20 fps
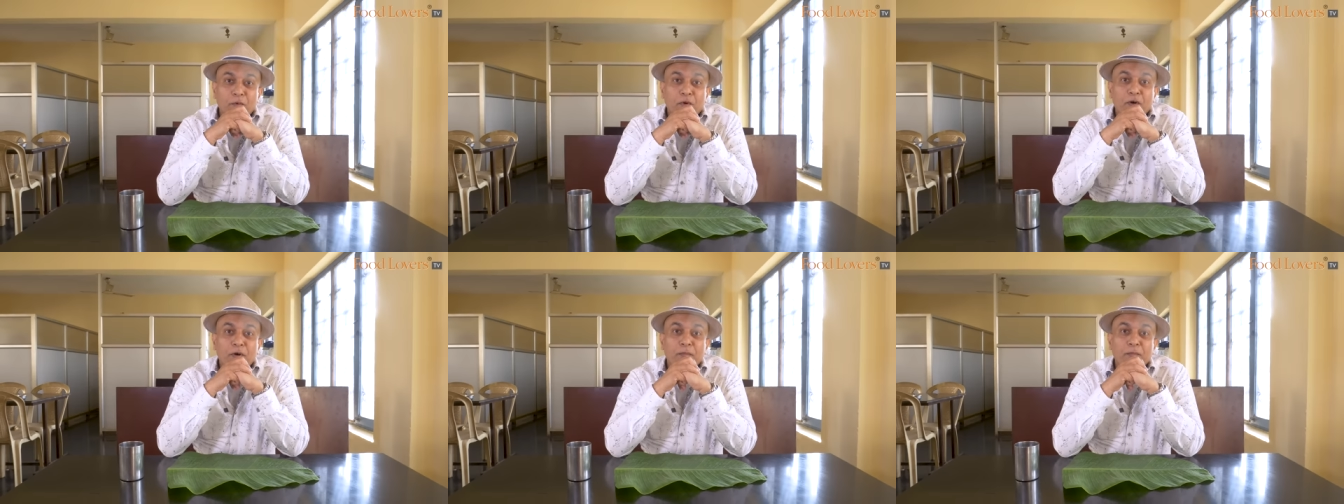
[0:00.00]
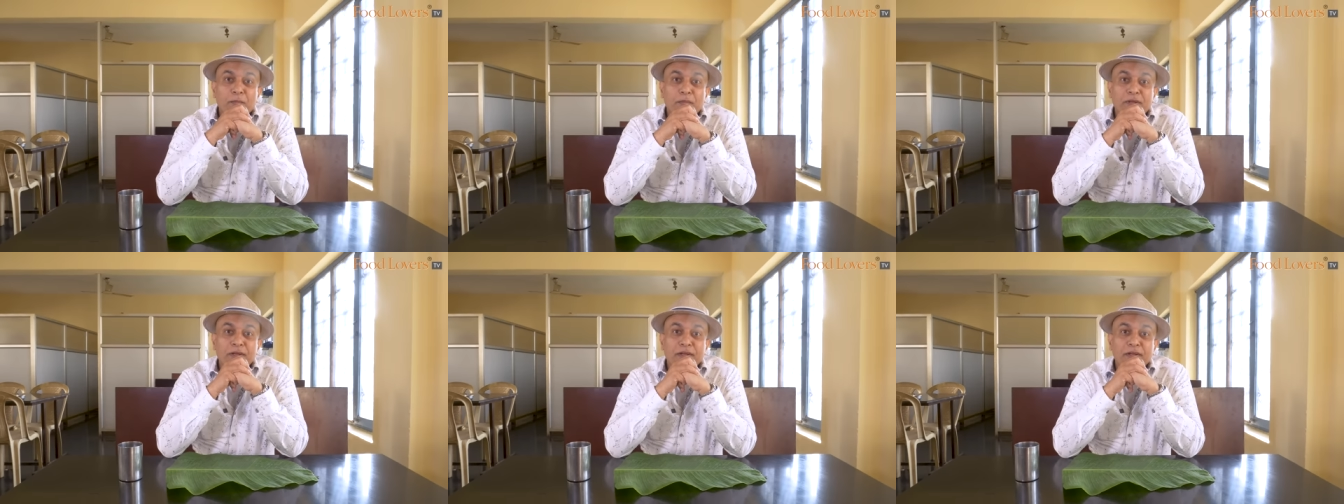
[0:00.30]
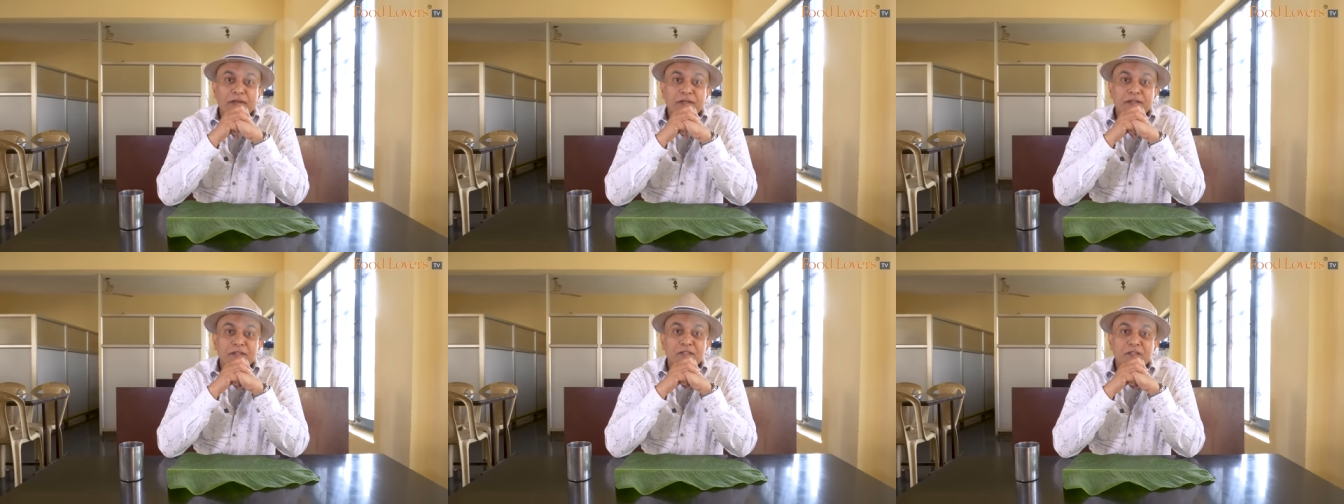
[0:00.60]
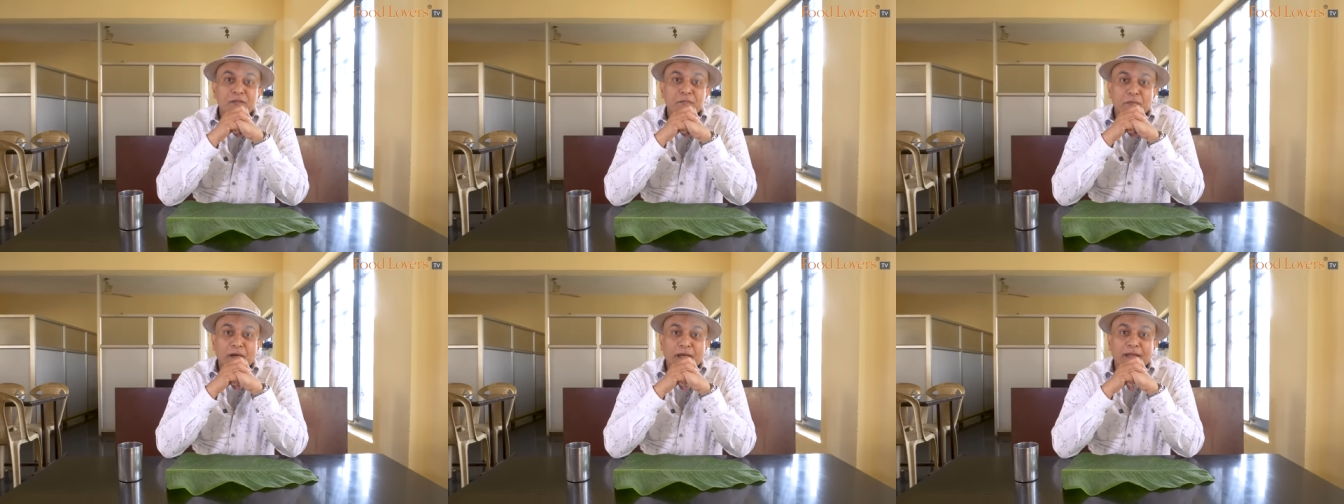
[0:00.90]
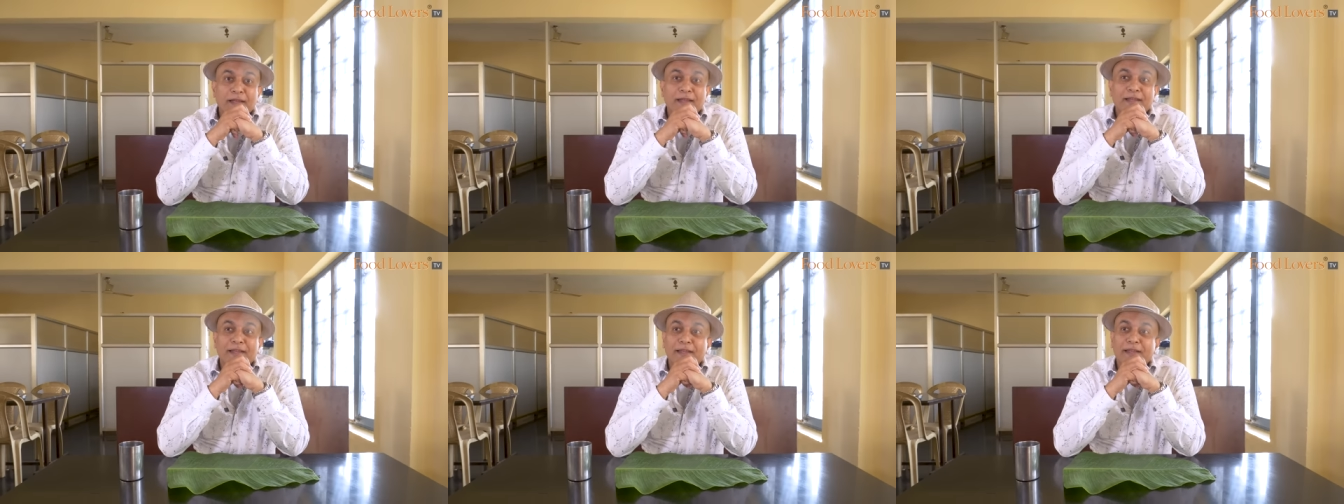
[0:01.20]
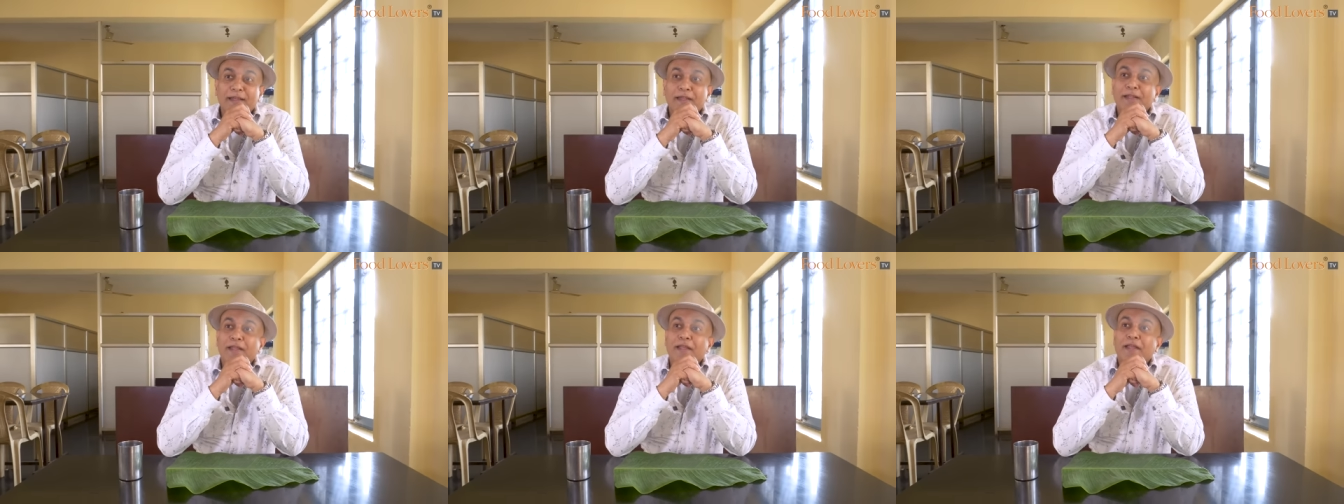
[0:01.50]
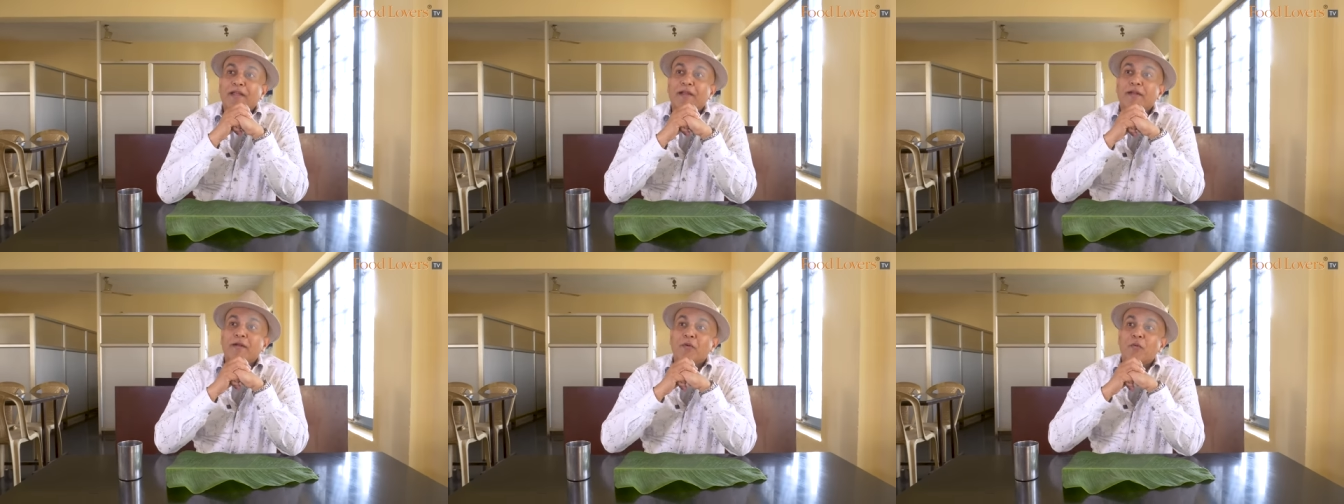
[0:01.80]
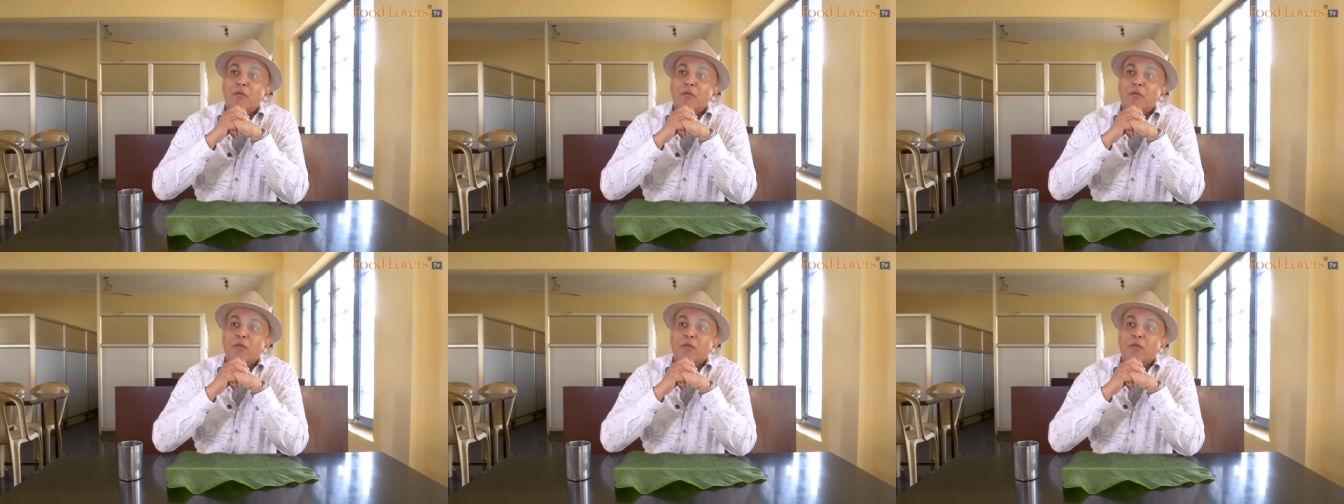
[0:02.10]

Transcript: warm and smiling in their